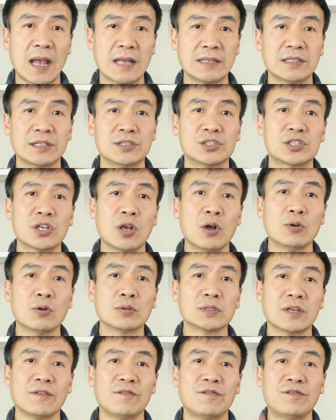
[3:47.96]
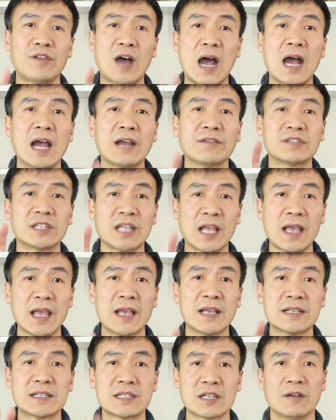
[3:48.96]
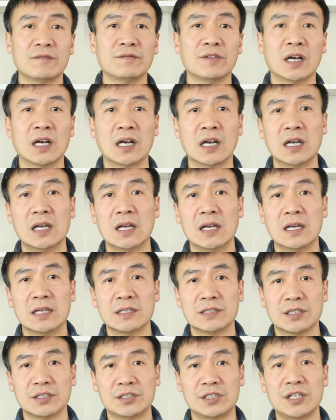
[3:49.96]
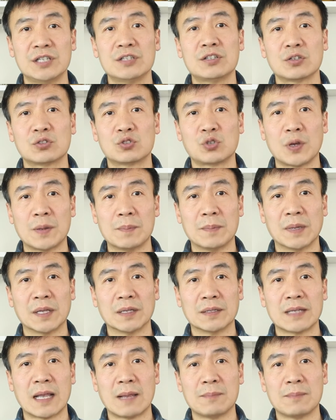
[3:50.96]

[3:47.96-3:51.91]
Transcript: and they showed the five days of uh, the ginger treatment.